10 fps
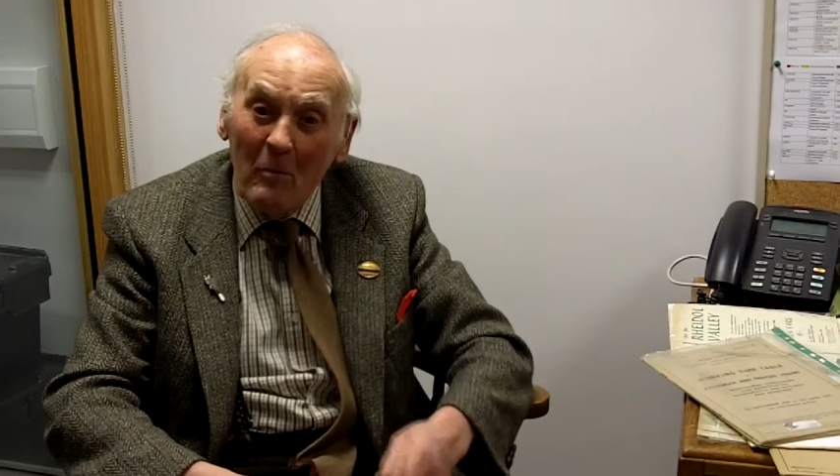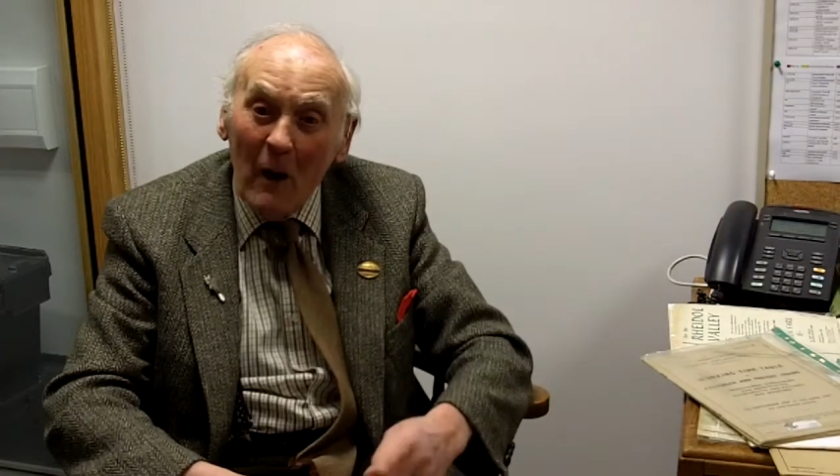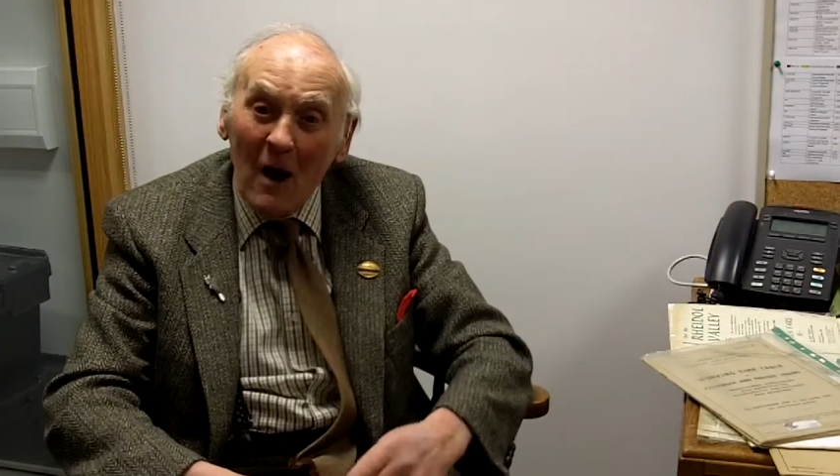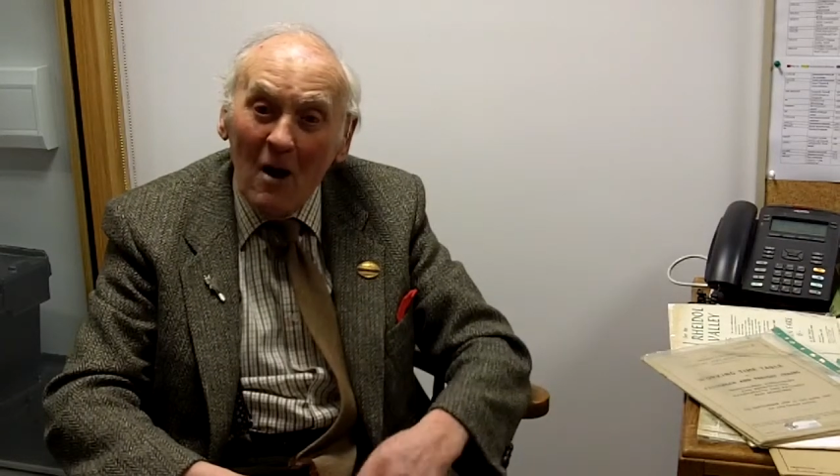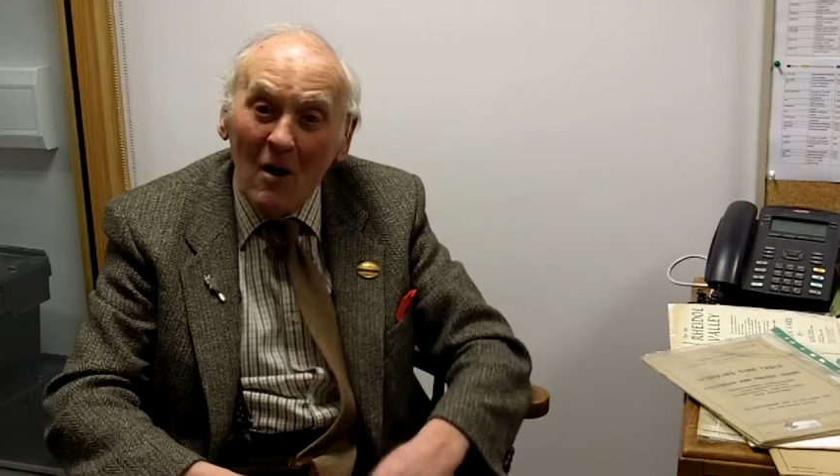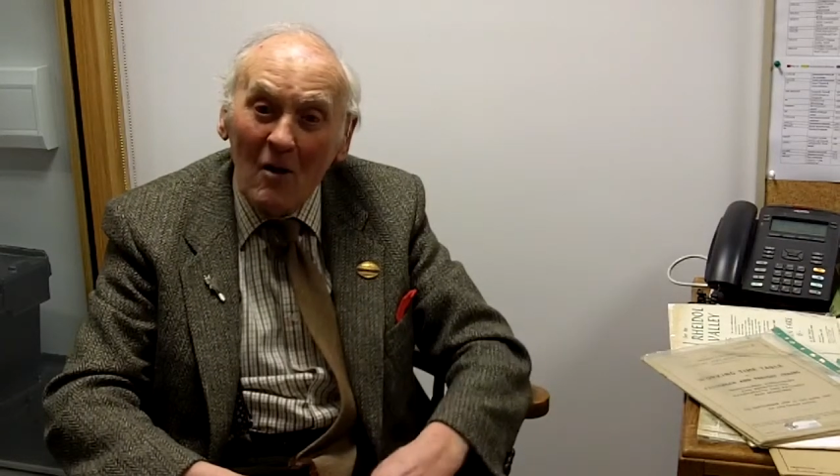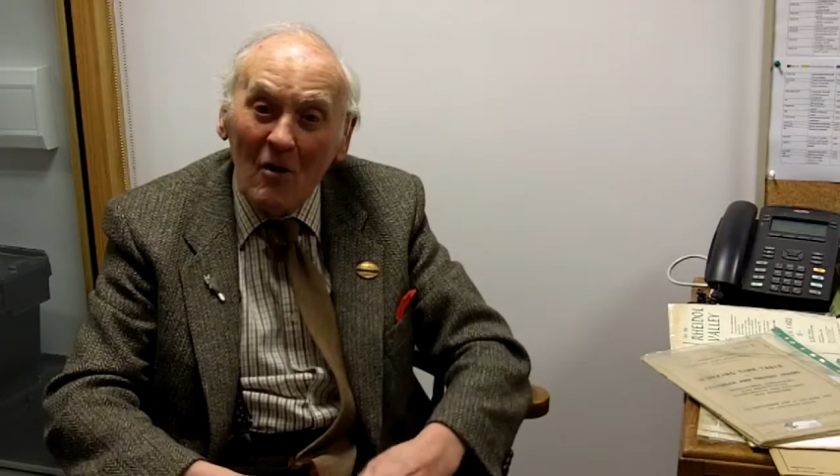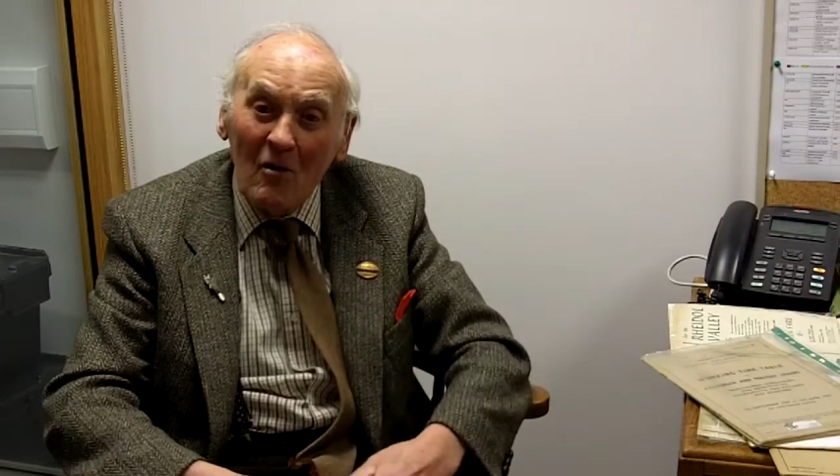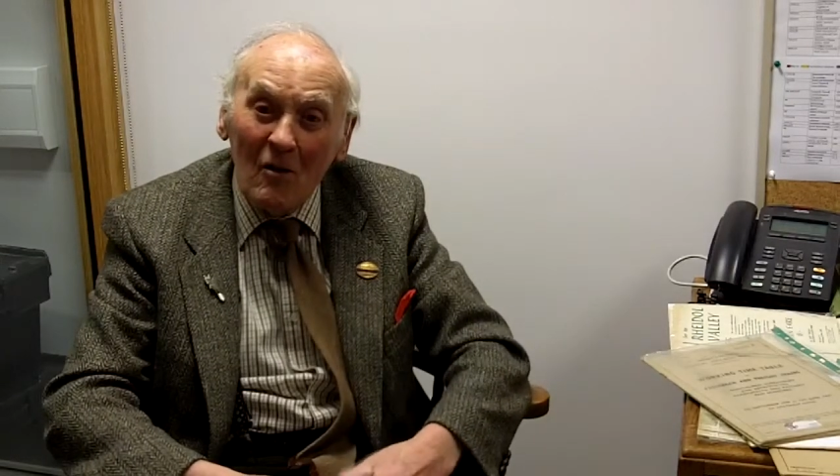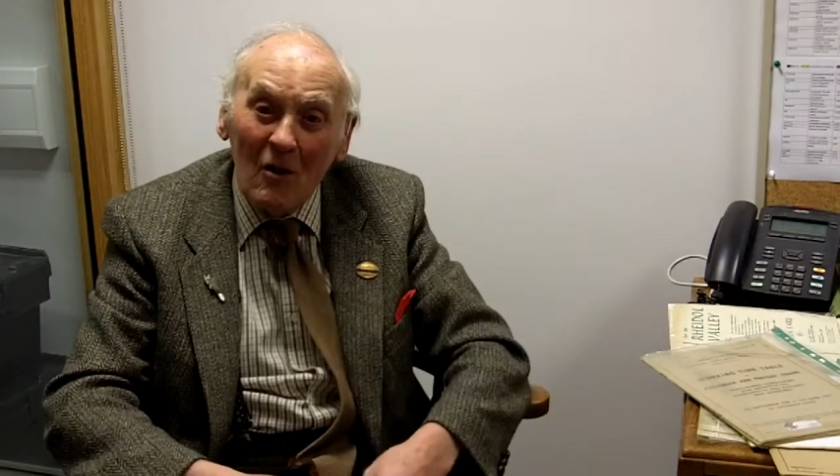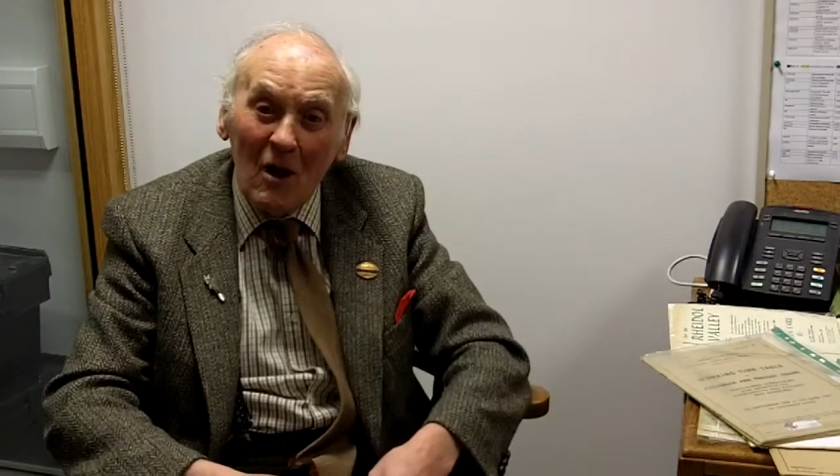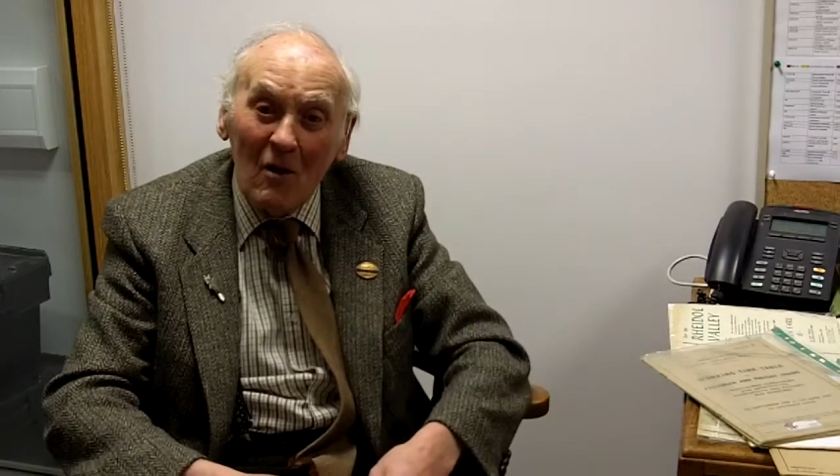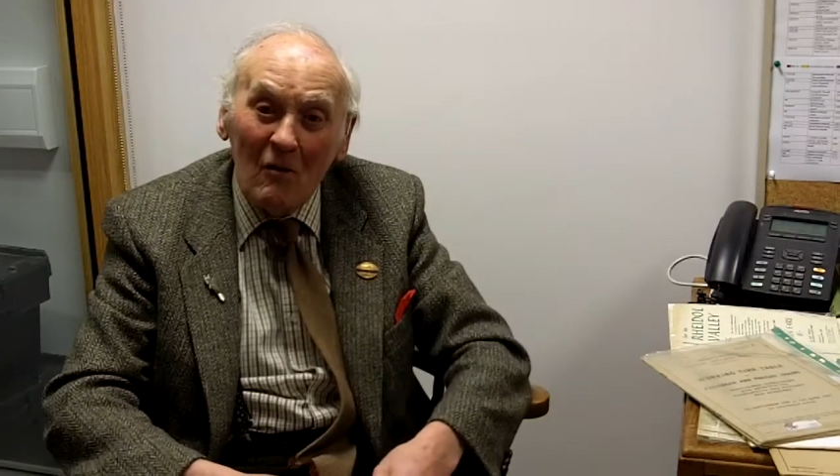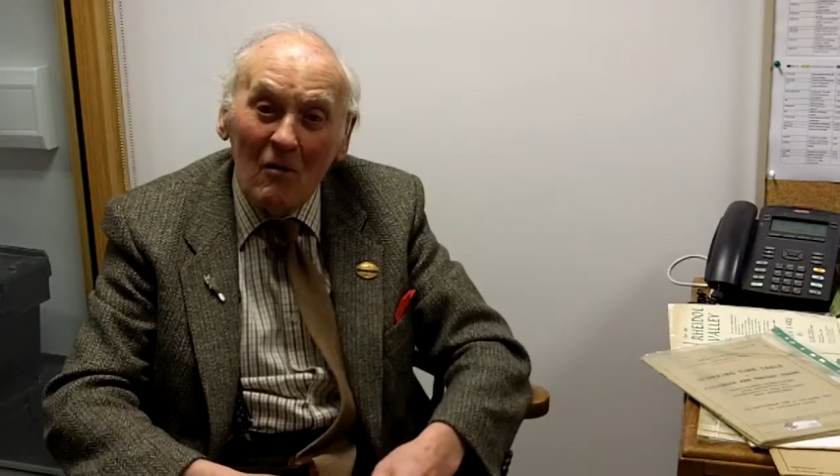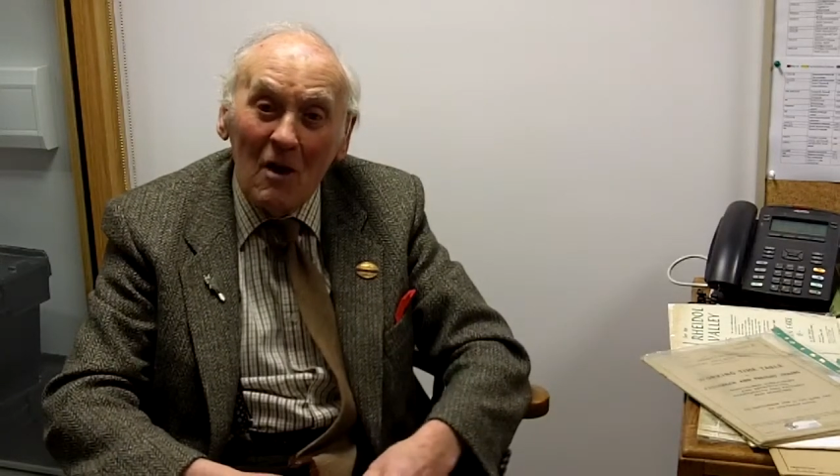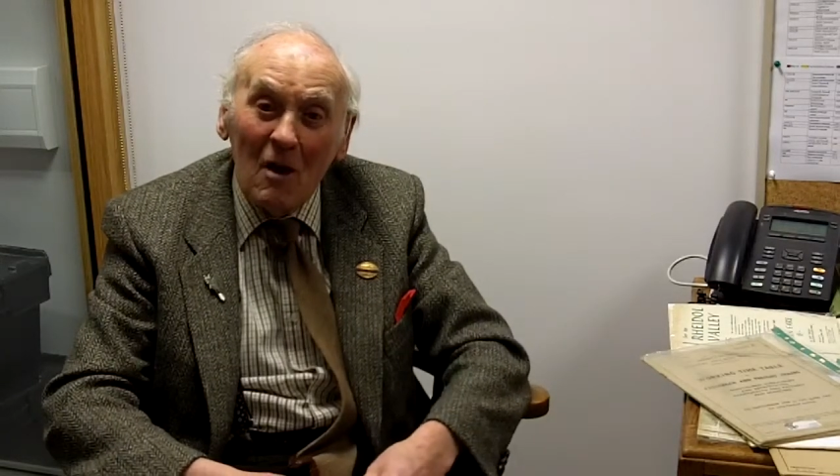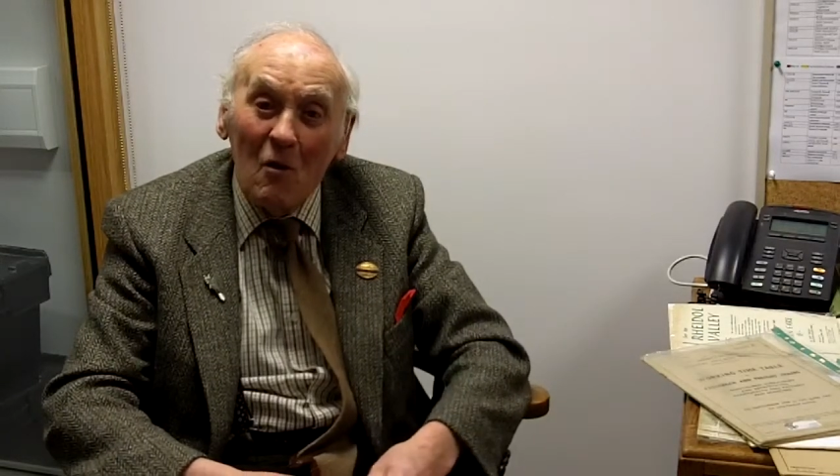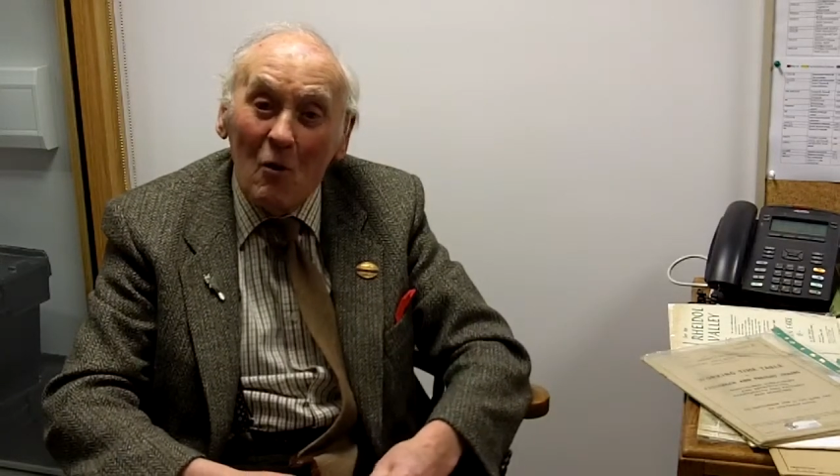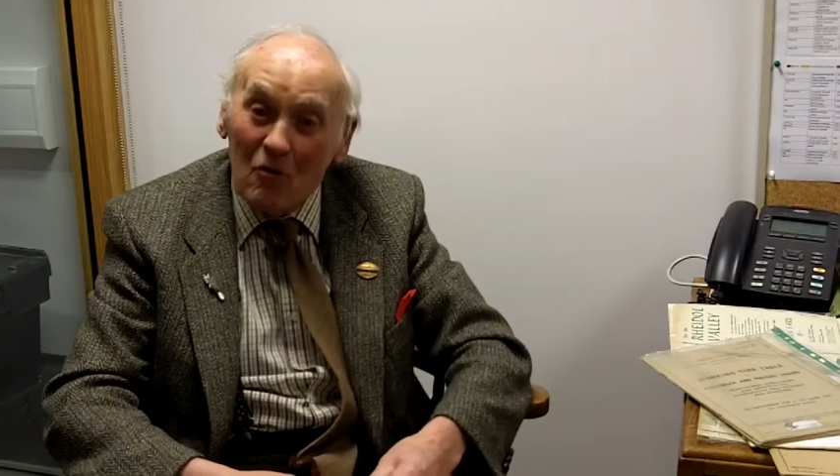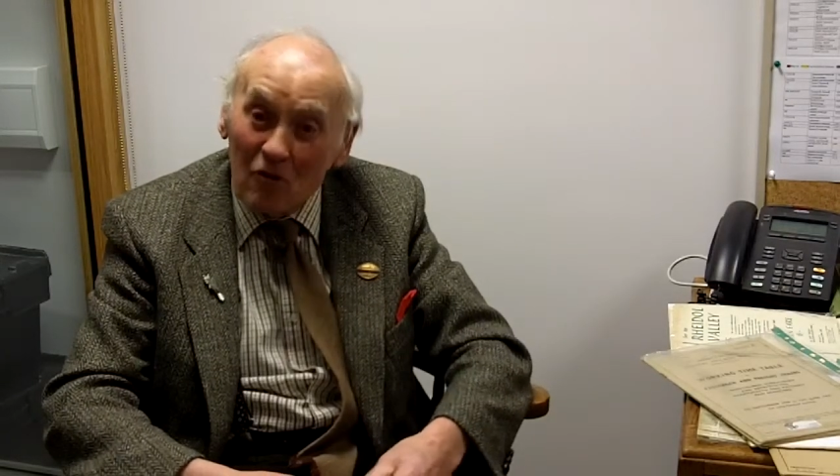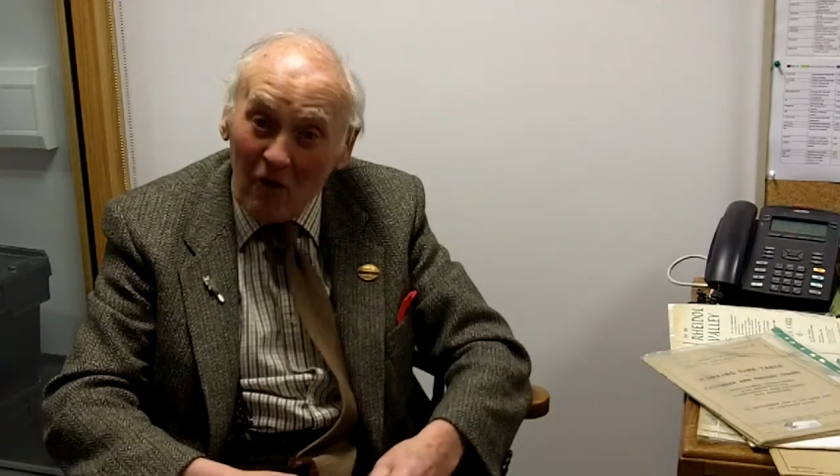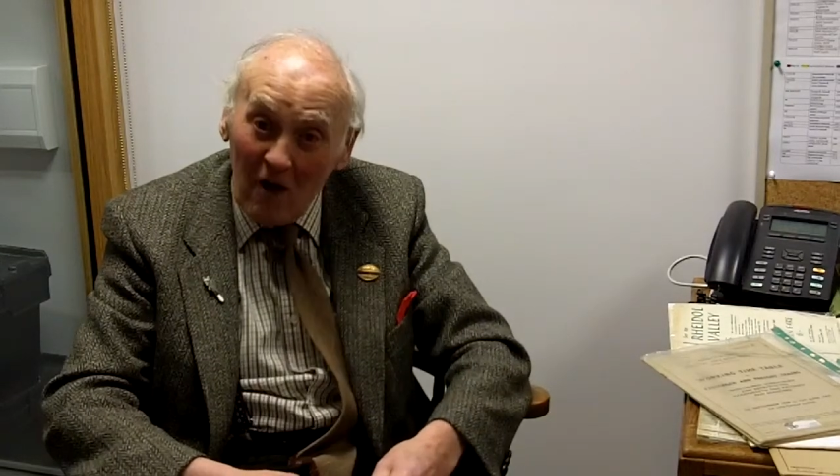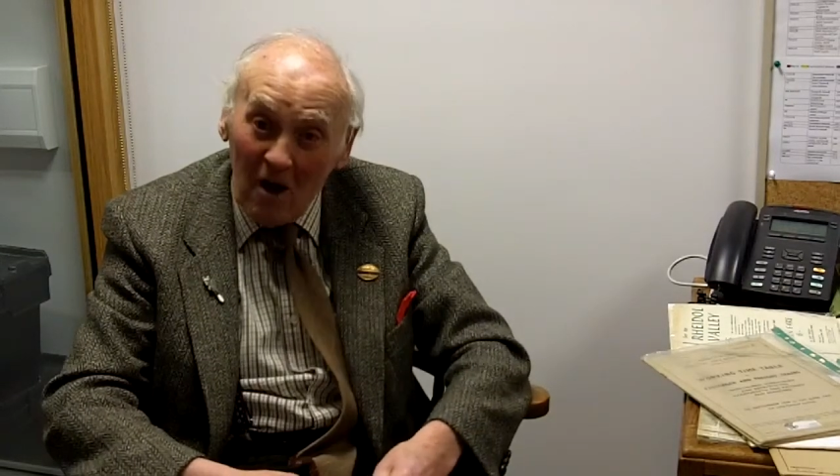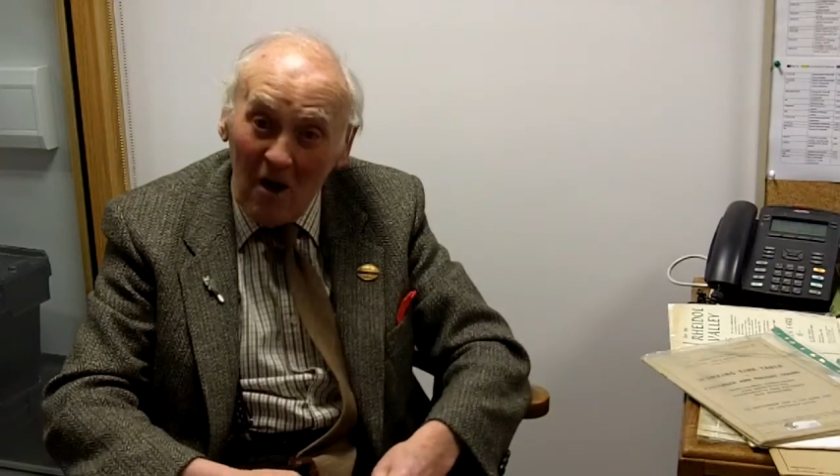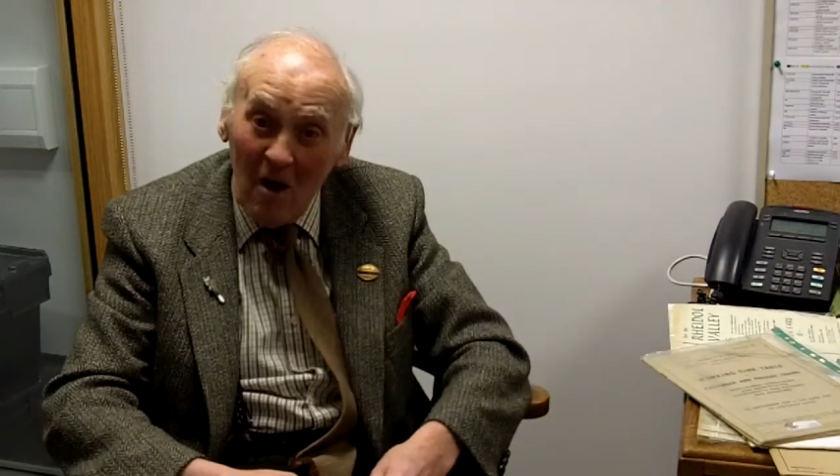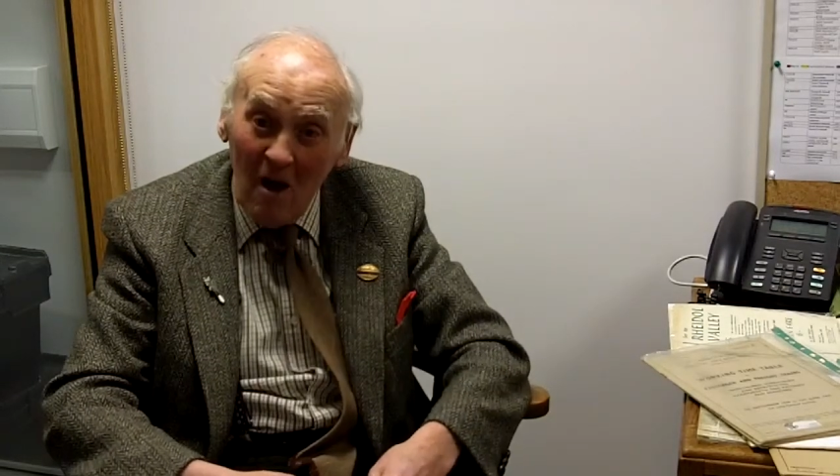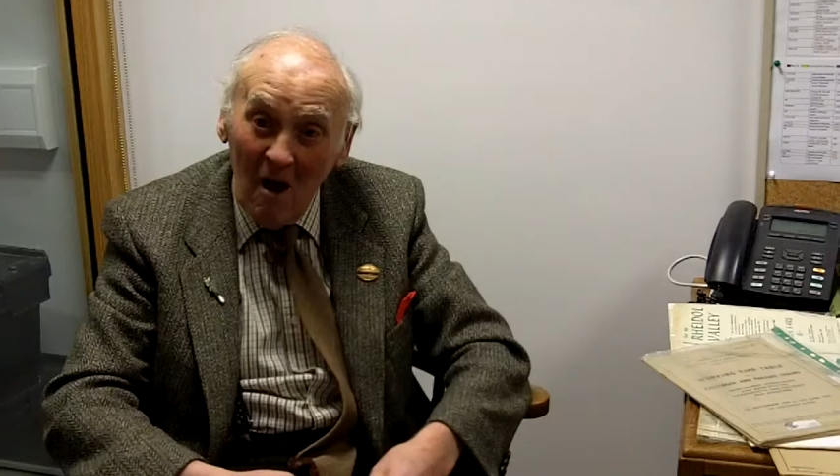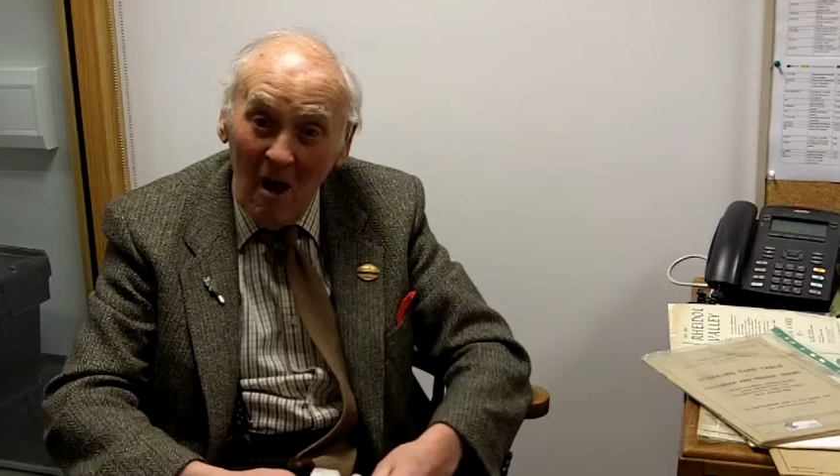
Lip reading: a banker on the rear of the goods train.